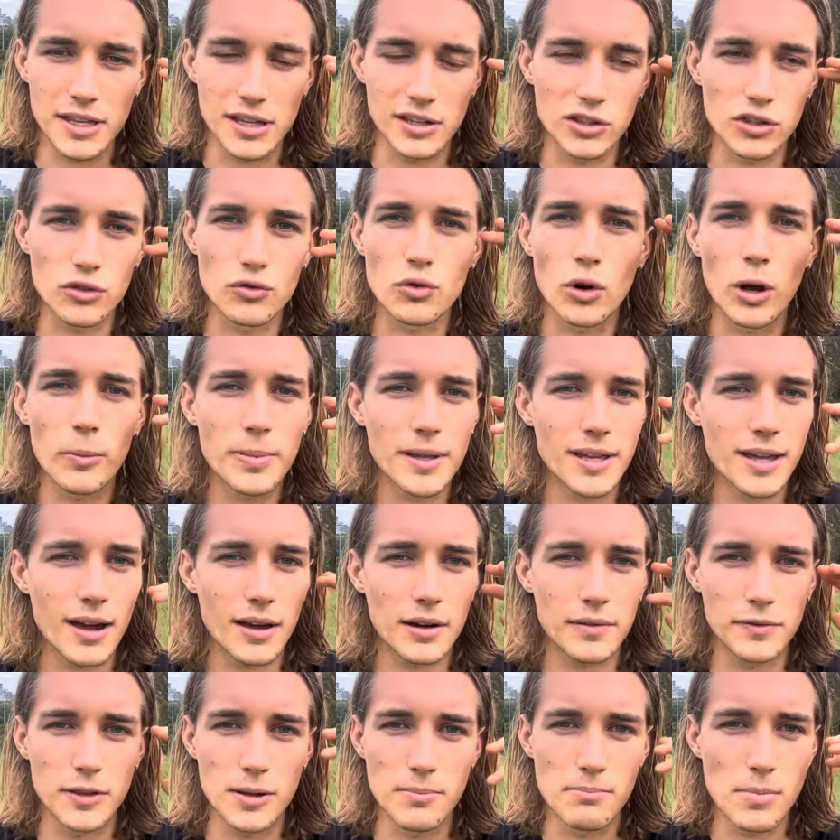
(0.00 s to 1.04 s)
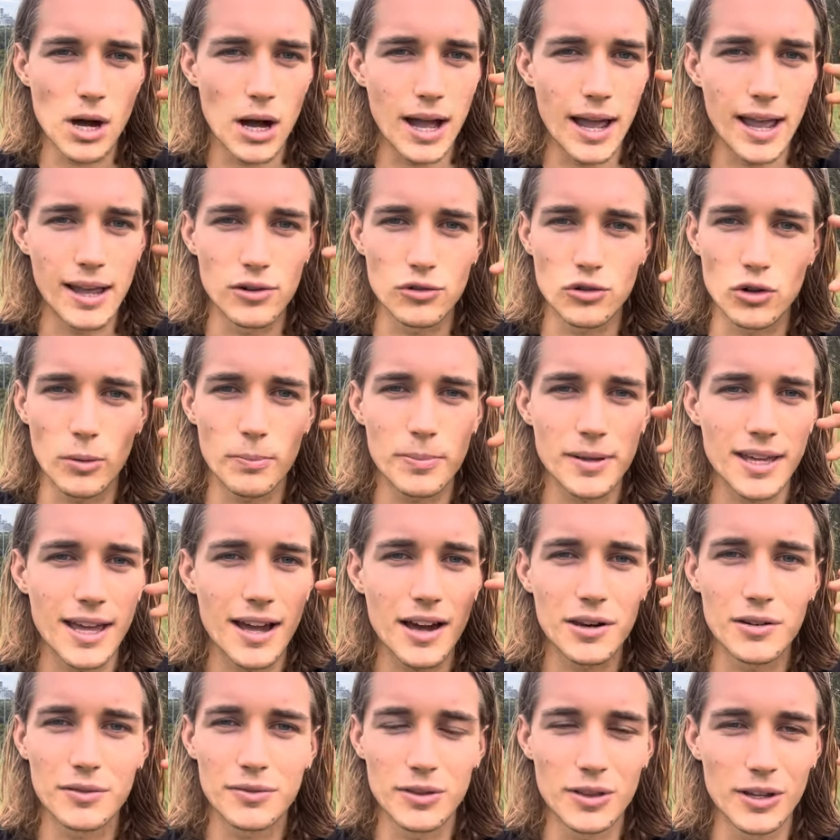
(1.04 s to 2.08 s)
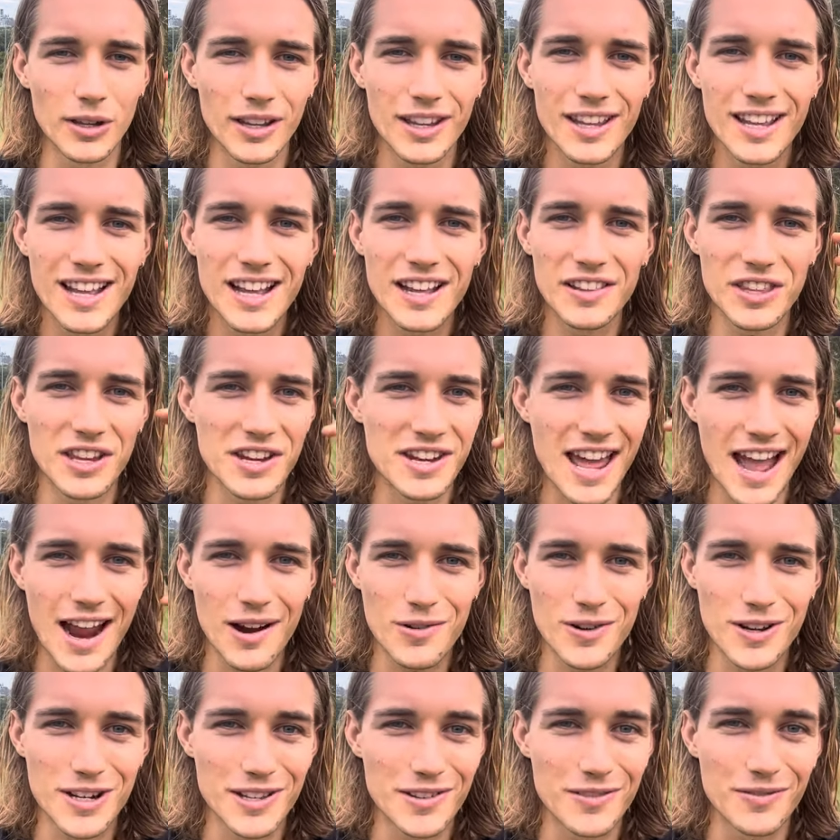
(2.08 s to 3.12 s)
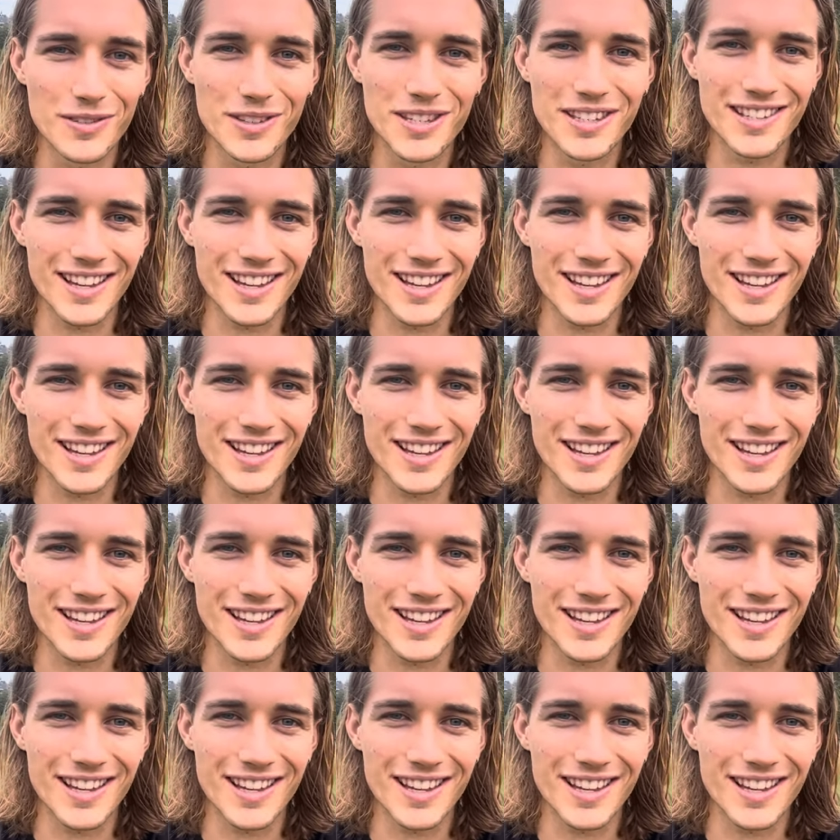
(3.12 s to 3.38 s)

It's dropping out of the mind, dropping out of the the narratives,